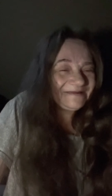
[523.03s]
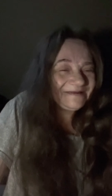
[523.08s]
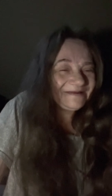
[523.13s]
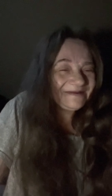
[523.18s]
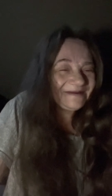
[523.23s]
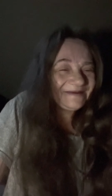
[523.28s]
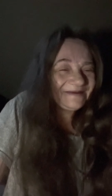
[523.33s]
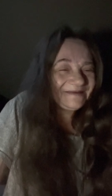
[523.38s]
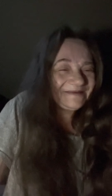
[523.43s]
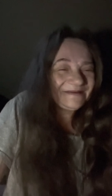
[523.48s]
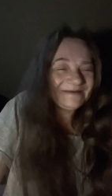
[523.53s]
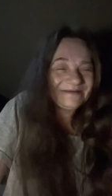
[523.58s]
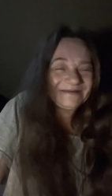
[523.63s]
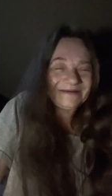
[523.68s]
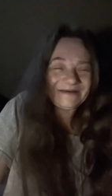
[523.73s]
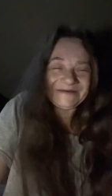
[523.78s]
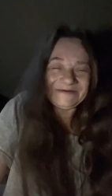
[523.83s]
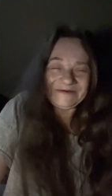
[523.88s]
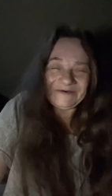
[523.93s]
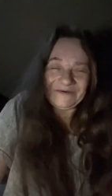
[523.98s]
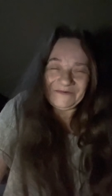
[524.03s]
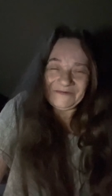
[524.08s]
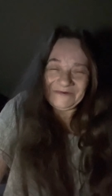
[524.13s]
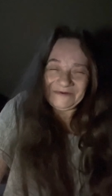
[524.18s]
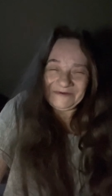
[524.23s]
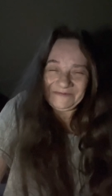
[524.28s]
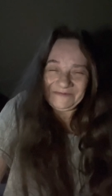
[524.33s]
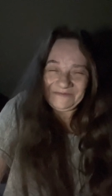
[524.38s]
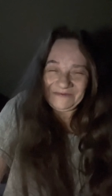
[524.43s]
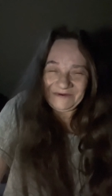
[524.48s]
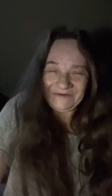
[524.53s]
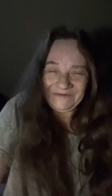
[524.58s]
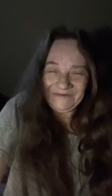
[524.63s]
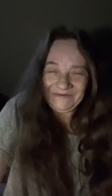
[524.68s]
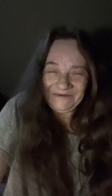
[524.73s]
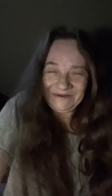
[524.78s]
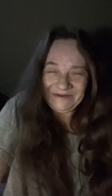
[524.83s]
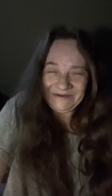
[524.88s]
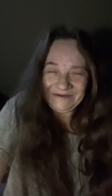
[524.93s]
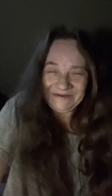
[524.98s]
And I think that's always been a
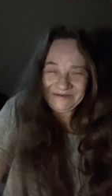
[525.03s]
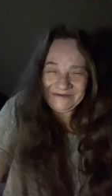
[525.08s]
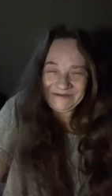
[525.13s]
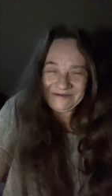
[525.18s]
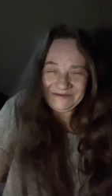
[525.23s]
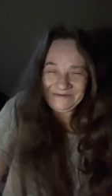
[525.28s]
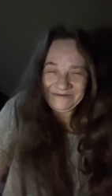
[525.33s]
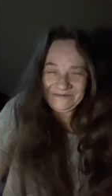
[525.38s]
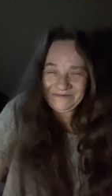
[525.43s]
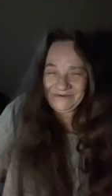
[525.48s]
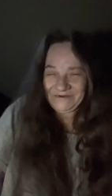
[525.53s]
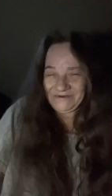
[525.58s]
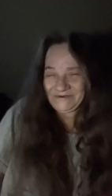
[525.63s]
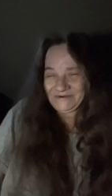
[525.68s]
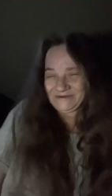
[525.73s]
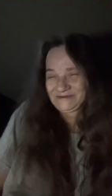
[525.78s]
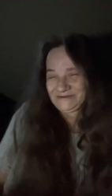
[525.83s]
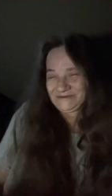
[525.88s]
fantasy of hers,